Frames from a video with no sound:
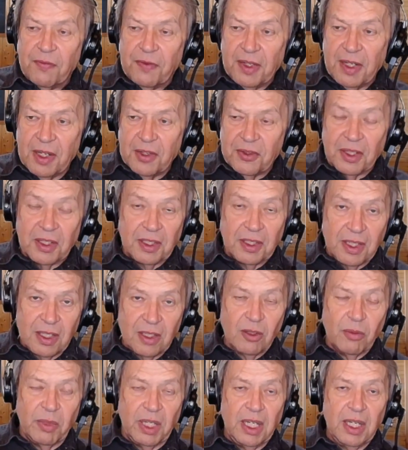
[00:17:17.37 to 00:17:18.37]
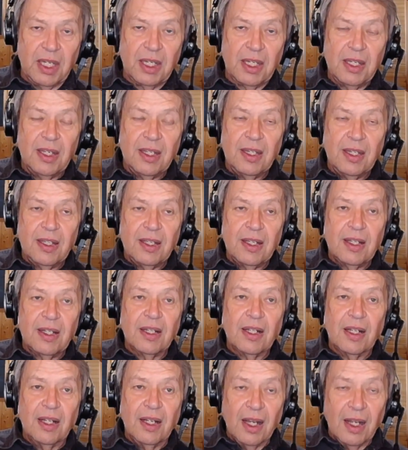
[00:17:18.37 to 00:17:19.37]
I'm going to come out of this thing
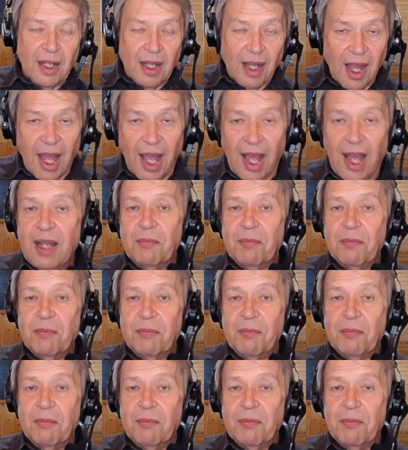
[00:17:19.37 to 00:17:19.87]
stronger.